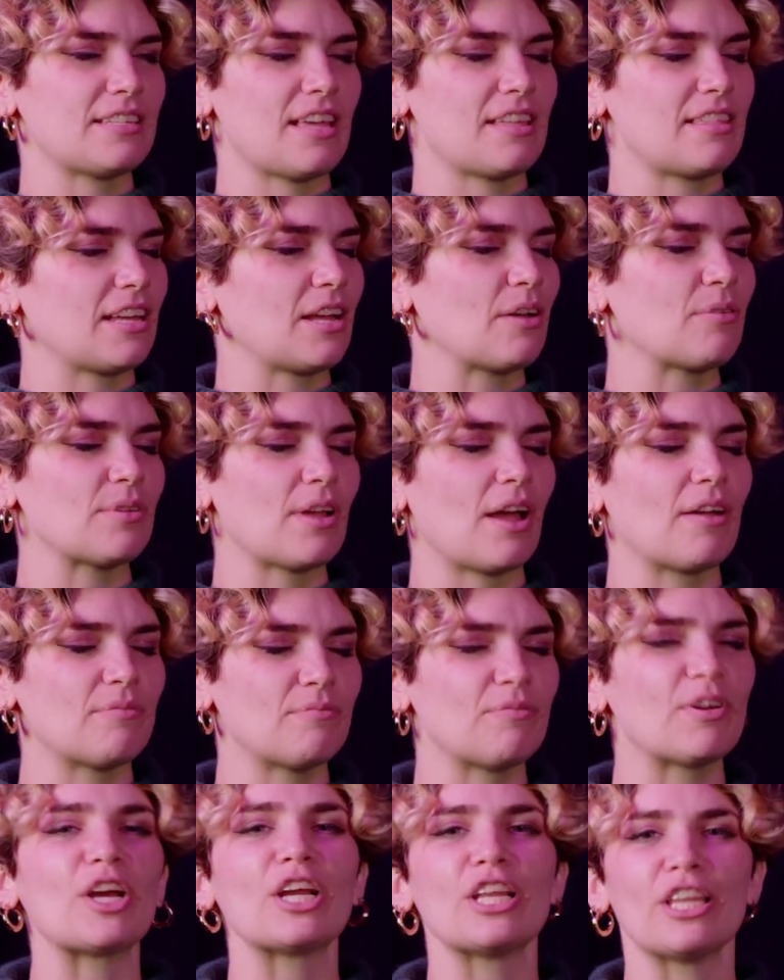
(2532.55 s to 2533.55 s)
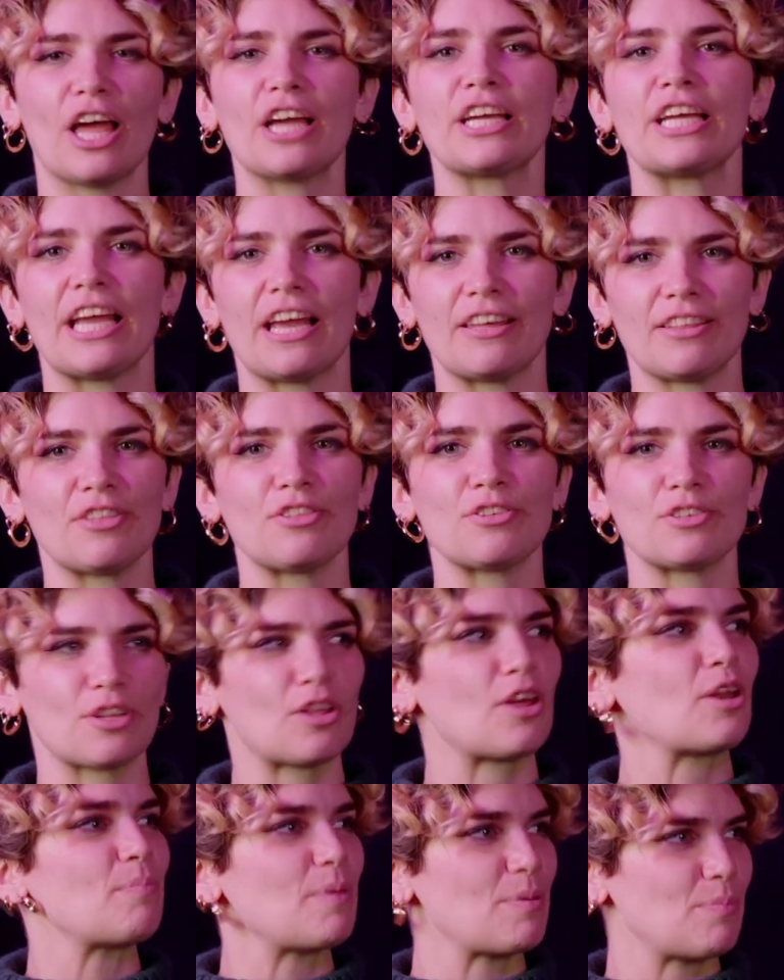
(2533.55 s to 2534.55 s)
I think I'm very lucky. I think there's a
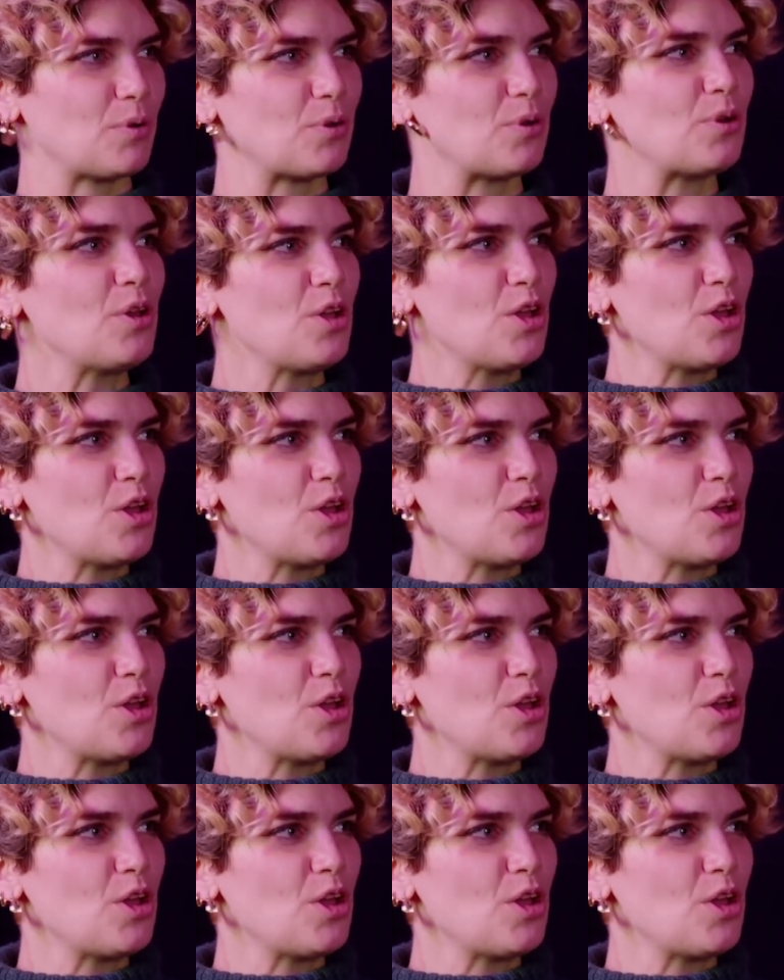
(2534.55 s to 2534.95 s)
lot of people